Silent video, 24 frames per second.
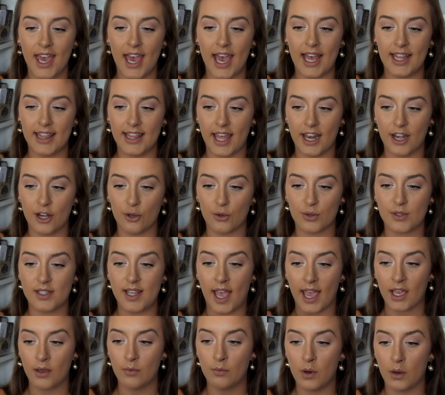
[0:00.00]
And then your
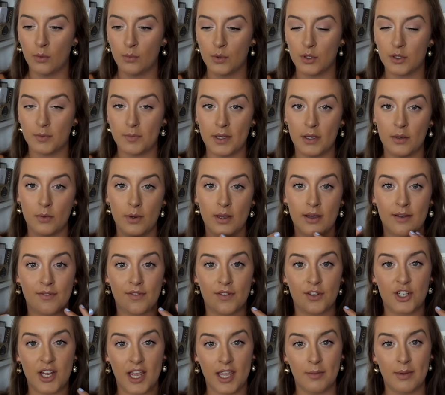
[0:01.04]
second one would be with
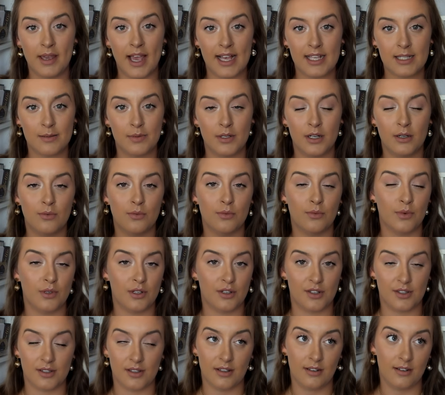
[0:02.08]
Jamie Aspinall,
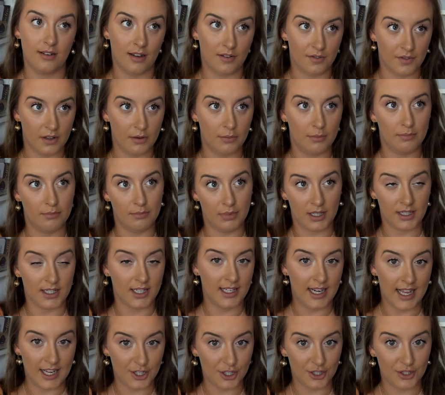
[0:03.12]
which is another bloody
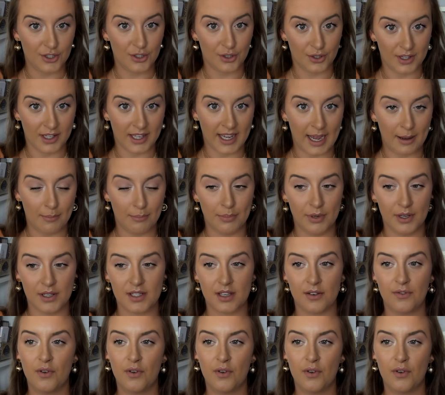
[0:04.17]
legend on the campus.